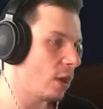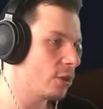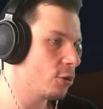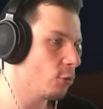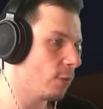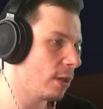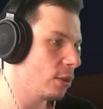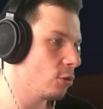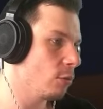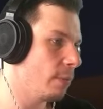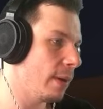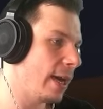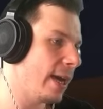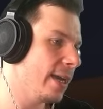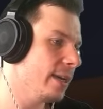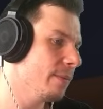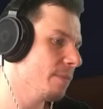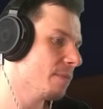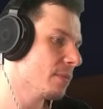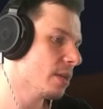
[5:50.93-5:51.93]
you want to
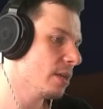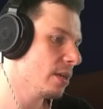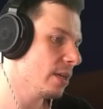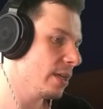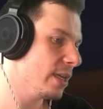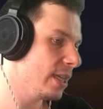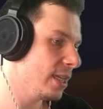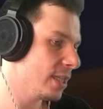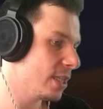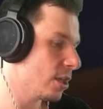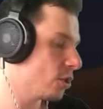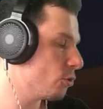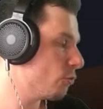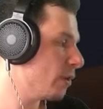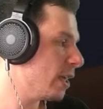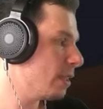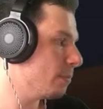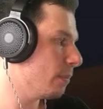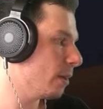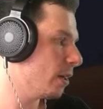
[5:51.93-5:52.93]
buy is a
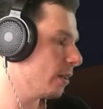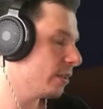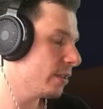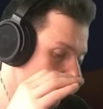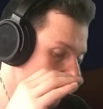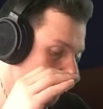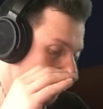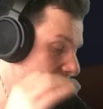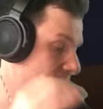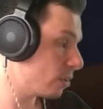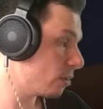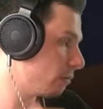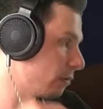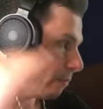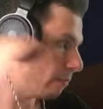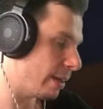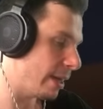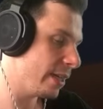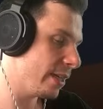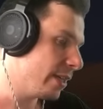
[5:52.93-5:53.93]
trademark. Rest of the
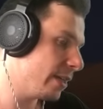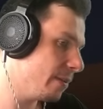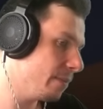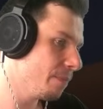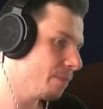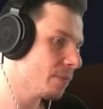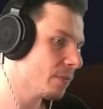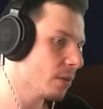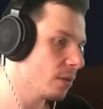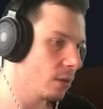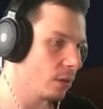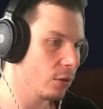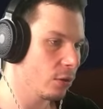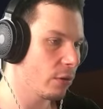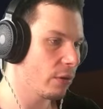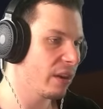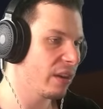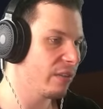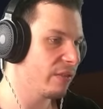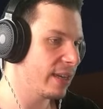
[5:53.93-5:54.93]
money you're
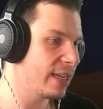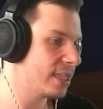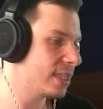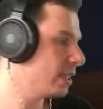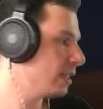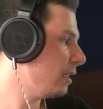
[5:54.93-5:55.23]
investing